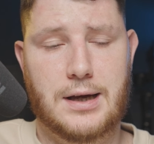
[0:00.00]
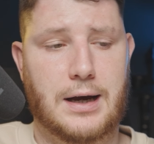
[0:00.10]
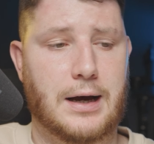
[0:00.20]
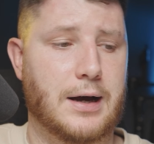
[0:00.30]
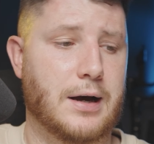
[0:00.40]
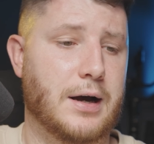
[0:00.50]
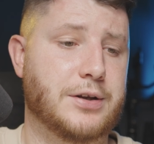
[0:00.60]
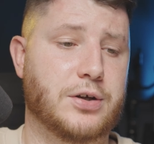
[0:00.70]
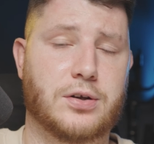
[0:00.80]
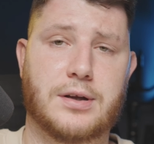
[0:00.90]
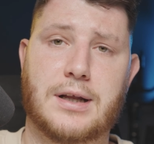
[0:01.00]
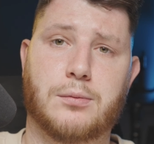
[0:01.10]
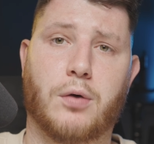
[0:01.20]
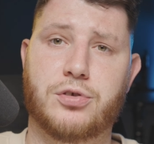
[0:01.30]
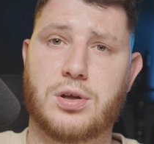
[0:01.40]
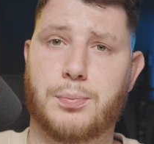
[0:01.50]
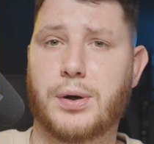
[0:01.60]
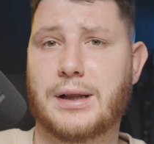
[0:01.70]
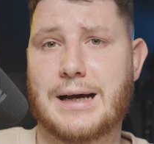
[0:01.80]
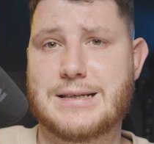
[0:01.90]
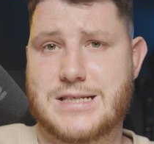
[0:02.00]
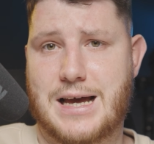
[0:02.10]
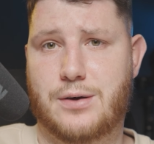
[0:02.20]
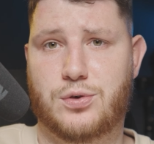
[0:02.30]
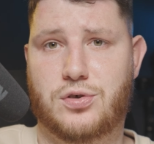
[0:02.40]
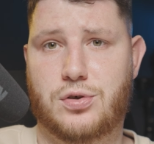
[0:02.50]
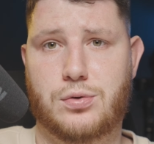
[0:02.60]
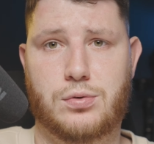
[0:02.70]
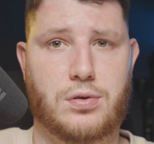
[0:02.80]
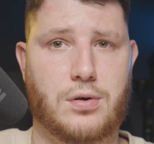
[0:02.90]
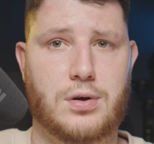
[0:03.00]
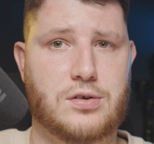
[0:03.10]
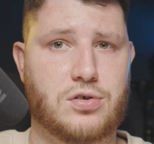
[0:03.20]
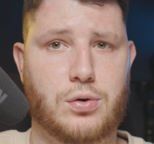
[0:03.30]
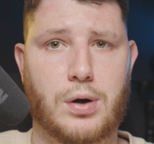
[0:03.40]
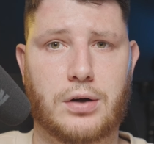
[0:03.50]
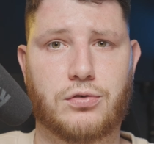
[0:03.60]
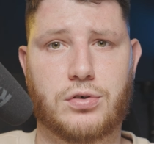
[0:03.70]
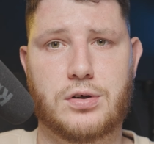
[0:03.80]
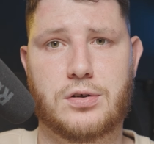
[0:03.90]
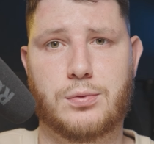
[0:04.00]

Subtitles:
and you can then obviously bring that down to 3200,